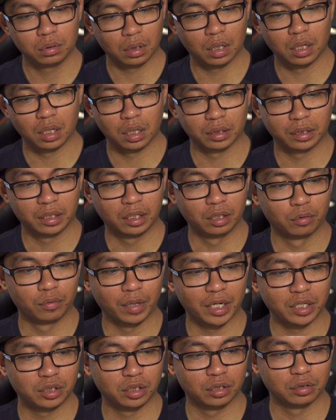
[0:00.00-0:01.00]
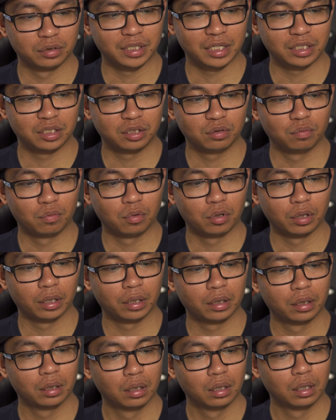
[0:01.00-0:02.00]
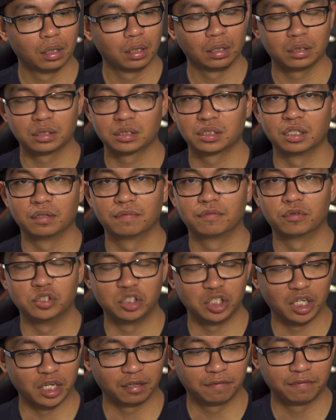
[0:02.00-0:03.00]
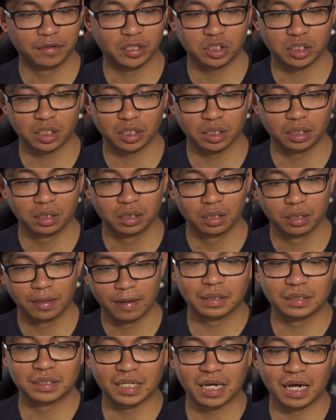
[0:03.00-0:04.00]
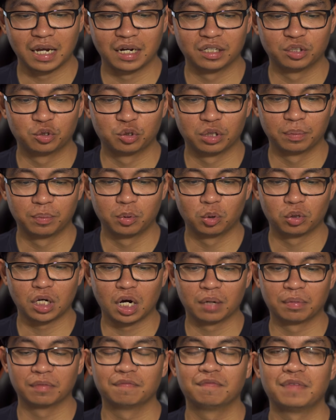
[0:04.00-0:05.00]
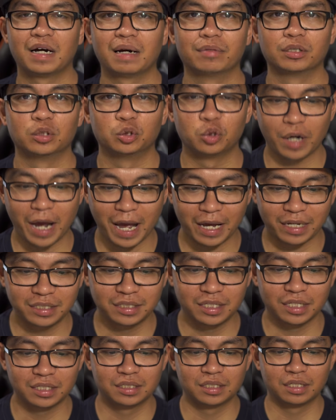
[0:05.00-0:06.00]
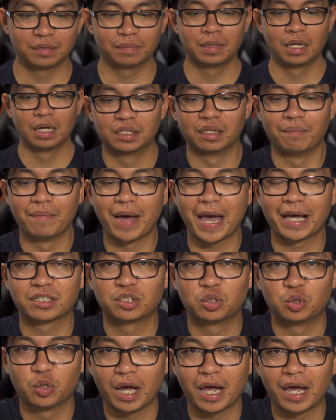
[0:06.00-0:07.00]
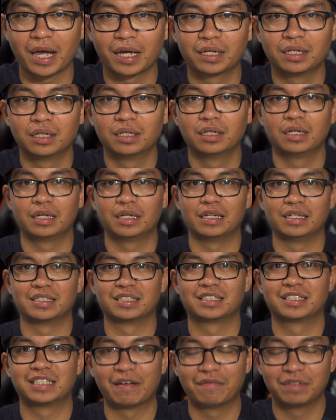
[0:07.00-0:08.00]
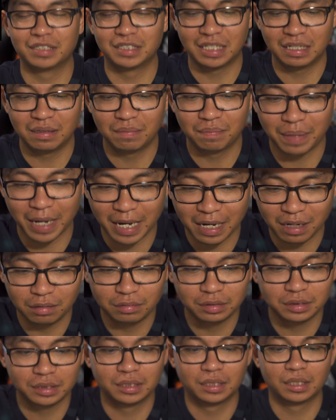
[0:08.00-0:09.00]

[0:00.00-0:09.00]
uh, gear ratios that you want it's good for jig fishing it's got a triple carbon fiber drag system. The max drag is 17 pounds.